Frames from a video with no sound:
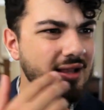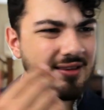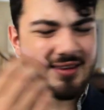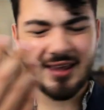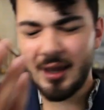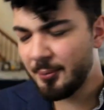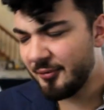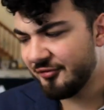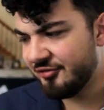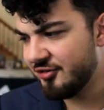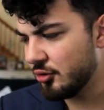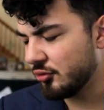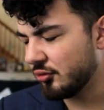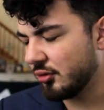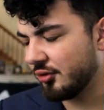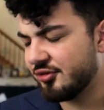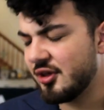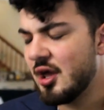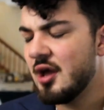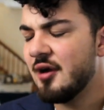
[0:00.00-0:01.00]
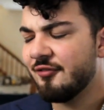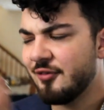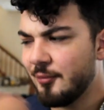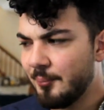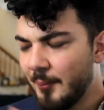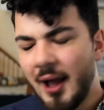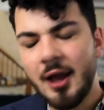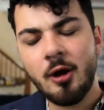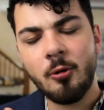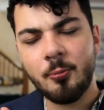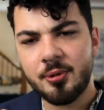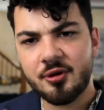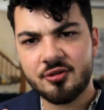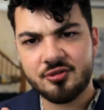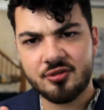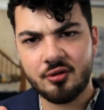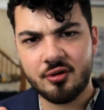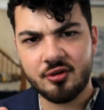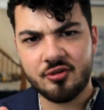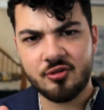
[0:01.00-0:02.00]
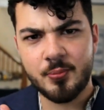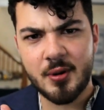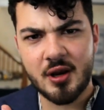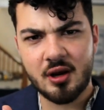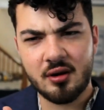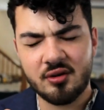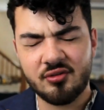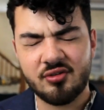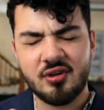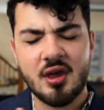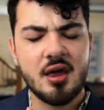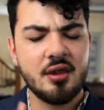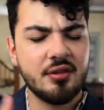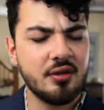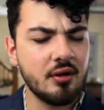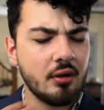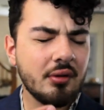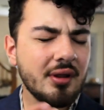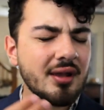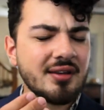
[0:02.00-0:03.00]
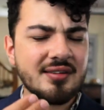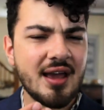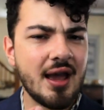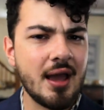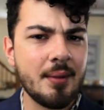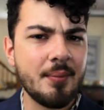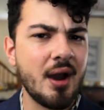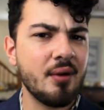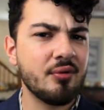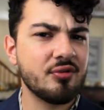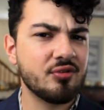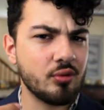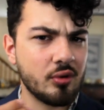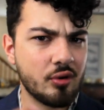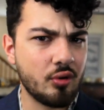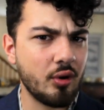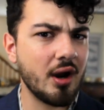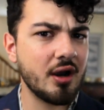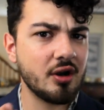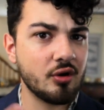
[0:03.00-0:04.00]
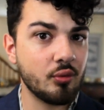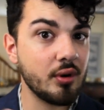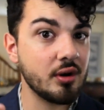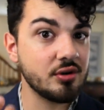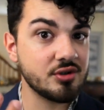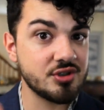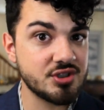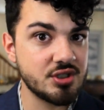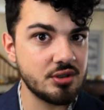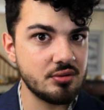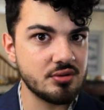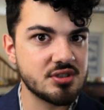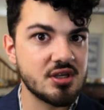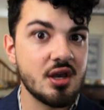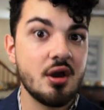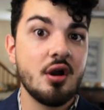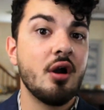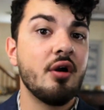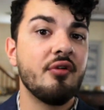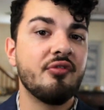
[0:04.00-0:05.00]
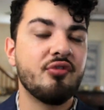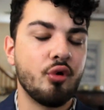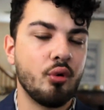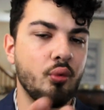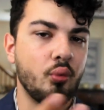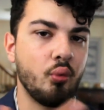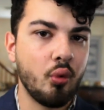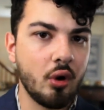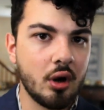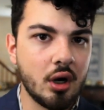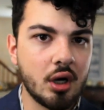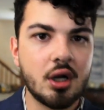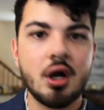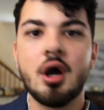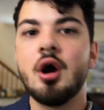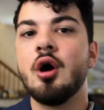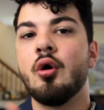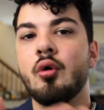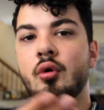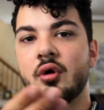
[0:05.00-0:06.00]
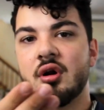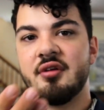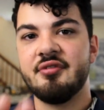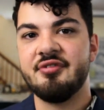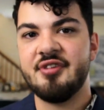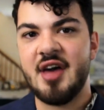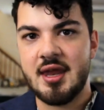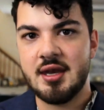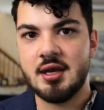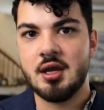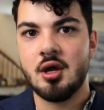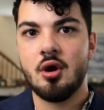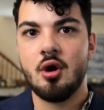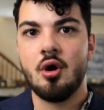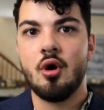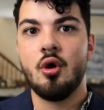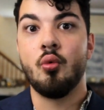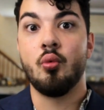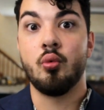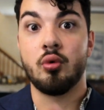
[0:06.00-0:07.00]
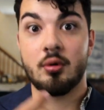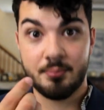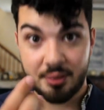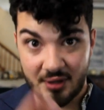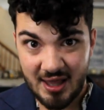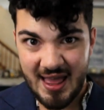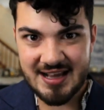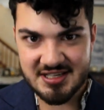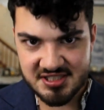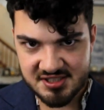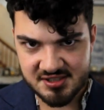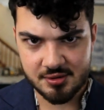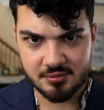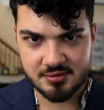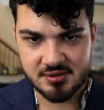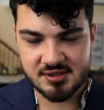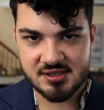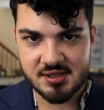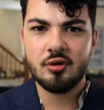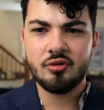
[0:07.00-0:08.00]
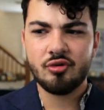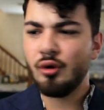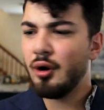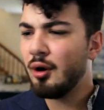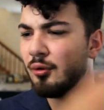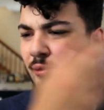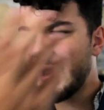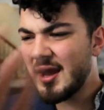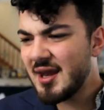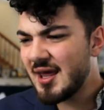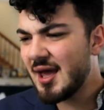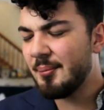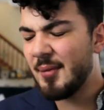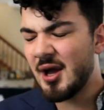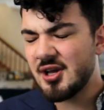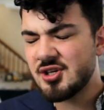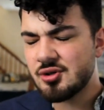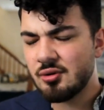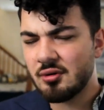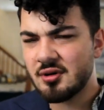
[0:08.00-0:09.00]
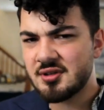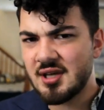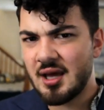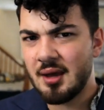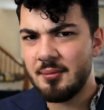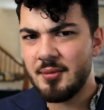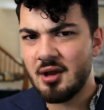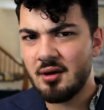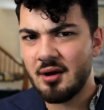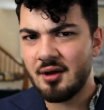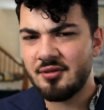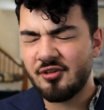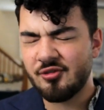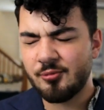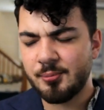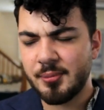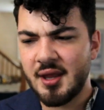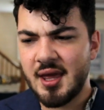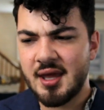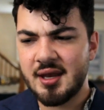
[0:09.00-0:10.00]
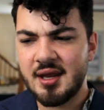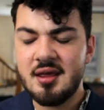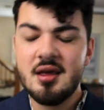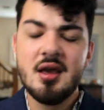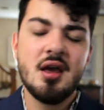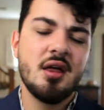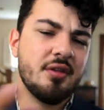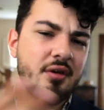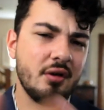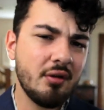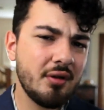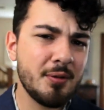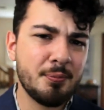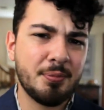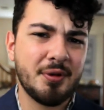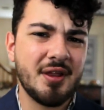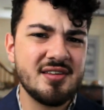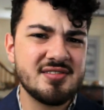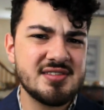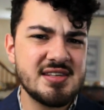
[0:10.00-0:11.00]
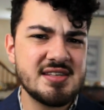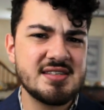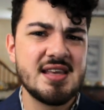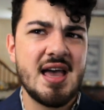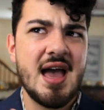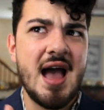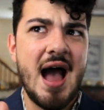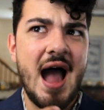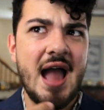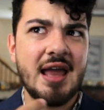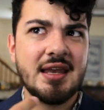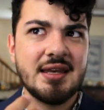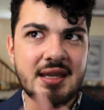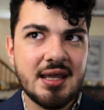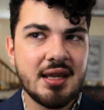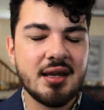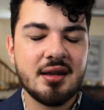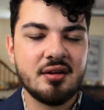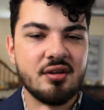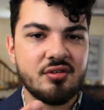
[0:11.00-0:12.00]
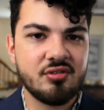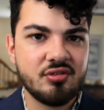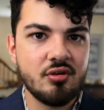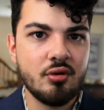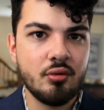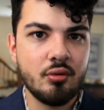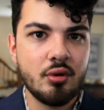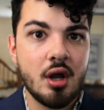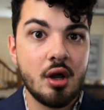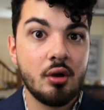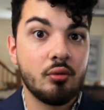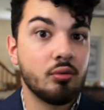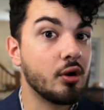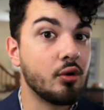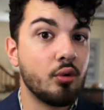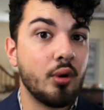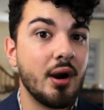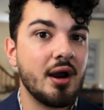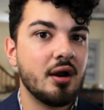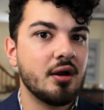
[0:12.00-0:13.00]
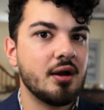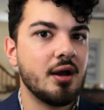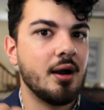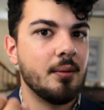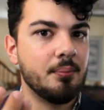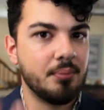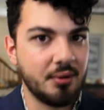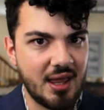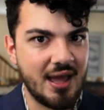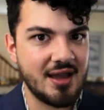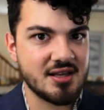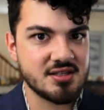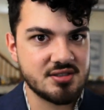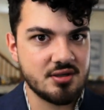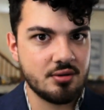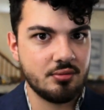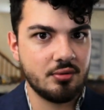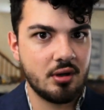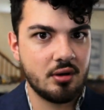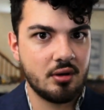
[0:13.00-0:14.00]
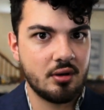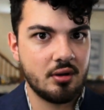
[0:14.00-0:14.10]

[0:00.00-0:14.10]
On top of funerals, from my own personal experience, the only time I was required to wear suits for work or an event were black suits. So already on my short time here on this planet, the only places I needed a suit required a black suit.